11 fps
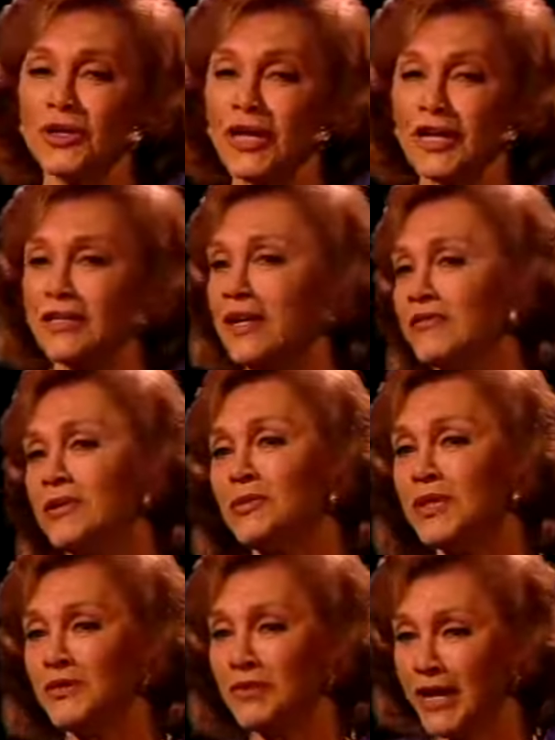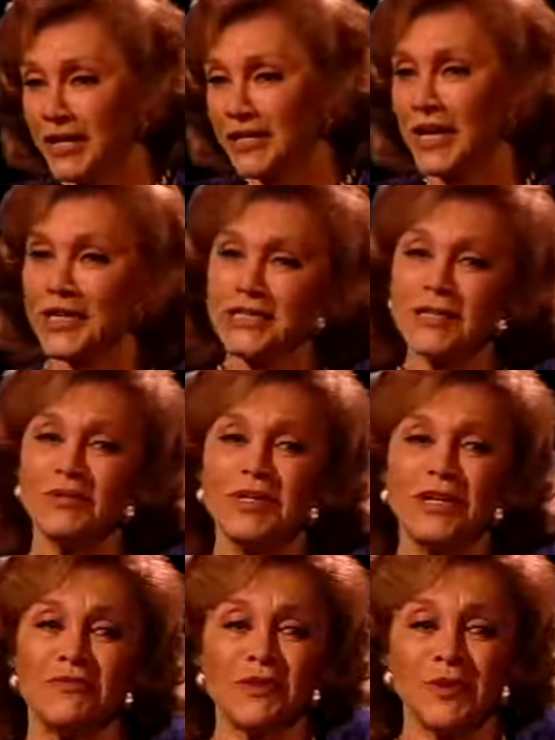and everybody recognized him, and
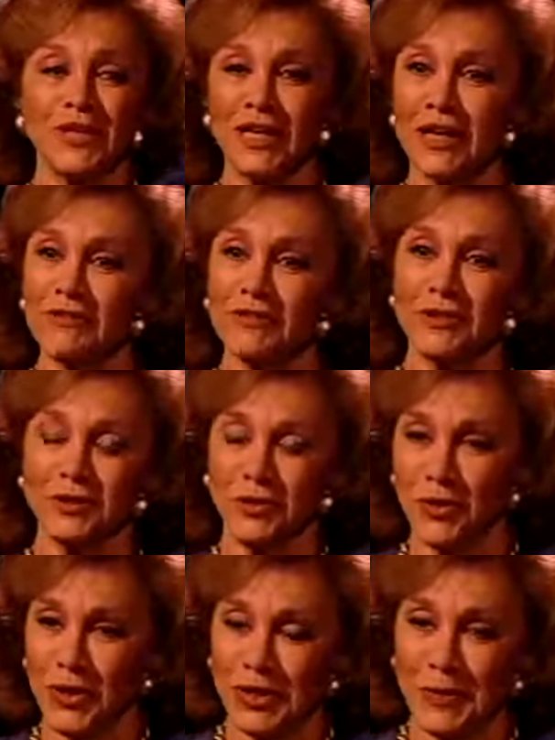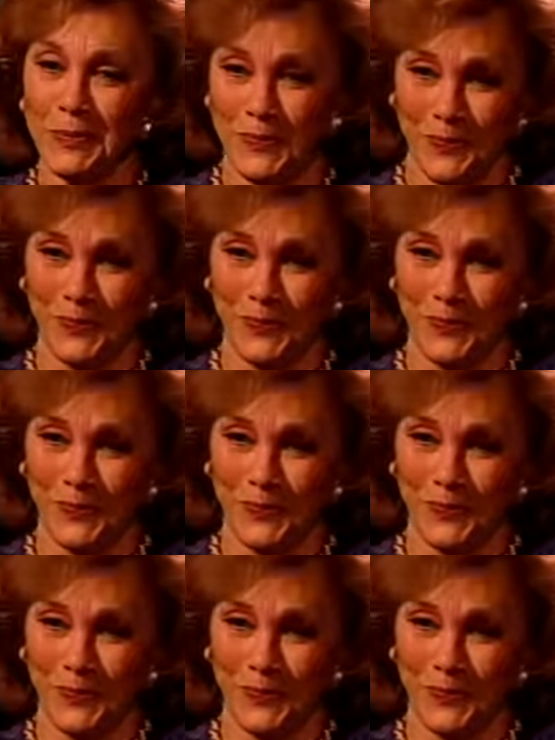everybody loved and adored him.